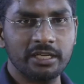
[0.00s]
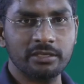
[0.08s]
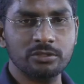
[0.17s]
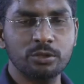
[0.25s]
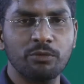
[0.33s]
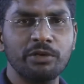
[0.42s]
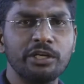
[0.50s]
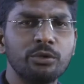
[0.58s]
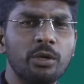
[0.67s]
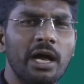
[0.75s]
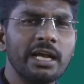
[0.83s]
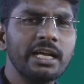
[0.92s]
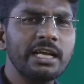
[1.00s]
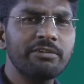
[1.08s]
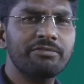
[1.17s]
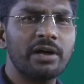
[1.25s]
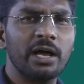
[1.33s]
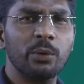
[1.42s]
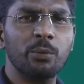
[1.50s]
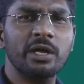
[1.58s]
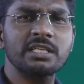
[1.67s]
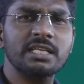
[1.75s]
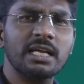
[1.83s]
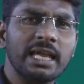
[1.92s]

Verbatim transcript: thing. So we need to identify where is a